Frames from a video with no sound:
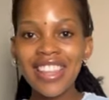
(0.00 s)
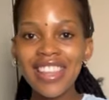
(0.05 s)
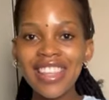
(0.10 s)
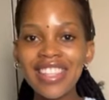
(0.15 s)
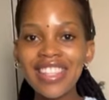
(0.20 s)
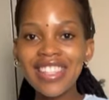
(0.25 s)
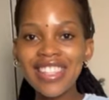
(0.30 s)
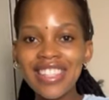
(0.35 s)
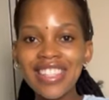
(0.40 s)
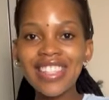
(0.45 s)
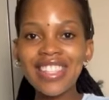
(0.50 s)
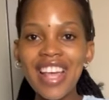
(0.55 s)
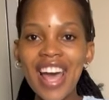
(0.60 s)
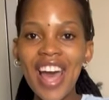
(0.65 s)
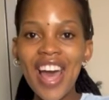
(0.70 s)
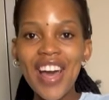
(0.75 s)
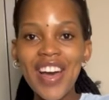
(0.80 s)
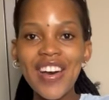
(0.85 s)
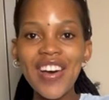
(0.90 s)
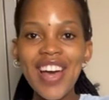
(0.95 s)
this is
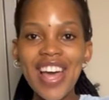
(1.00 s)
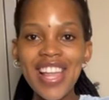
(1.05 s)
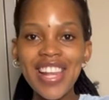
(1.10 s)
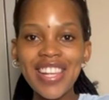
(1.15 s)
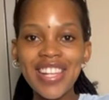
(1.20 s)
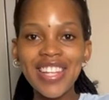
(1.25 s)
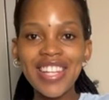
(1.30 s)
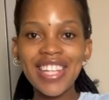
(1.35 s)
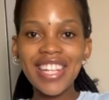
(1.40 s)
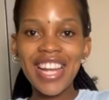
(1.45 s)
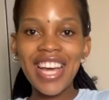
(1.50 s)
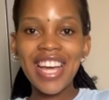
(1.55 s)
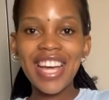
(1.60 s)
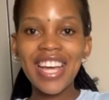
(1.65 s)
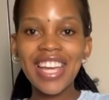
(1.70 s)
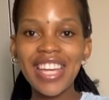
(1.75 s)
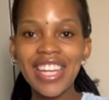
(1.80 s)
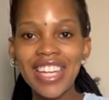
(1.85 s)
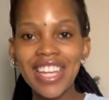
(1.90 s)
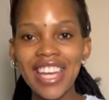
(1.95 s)
how i look
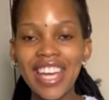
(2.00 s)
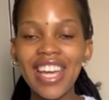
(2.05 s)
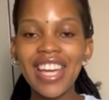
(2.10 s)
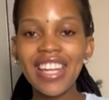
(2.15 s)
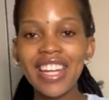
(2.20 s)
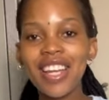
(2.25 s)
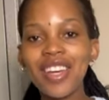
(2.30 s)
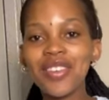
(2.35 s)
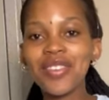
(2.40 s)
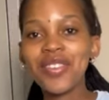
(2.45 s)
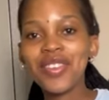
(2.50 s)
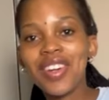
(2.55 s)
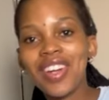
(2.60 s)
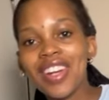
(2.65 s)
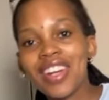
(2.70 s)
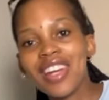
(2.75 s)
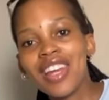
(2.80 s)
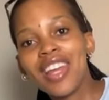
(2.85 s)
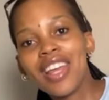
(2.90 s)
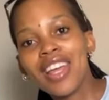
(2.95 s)
like and i'm
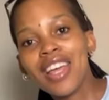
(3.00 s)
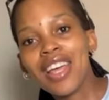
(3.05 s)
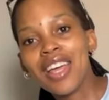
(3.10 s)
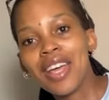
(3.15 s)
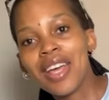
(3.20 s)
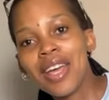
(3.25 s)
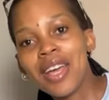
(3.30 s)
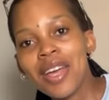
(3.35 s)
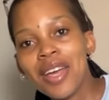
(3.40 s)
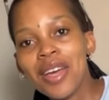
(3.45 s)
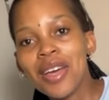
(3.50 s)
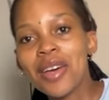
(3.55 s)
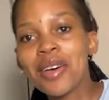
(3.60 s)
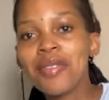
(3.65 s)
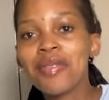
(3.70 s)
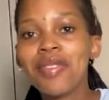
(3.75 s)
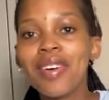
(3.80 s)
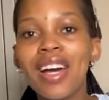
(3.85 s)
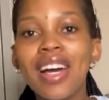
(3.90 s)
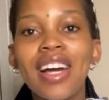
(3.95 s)
wearing
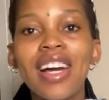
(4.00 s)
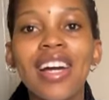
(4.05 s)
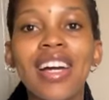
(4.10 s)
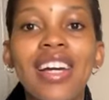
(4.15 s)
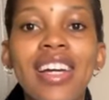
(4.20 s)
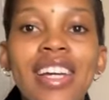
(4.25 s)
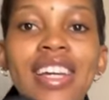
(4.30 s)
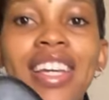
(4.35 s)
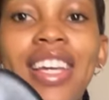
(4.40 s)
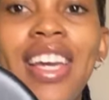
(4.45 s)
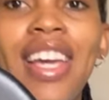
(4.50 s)
my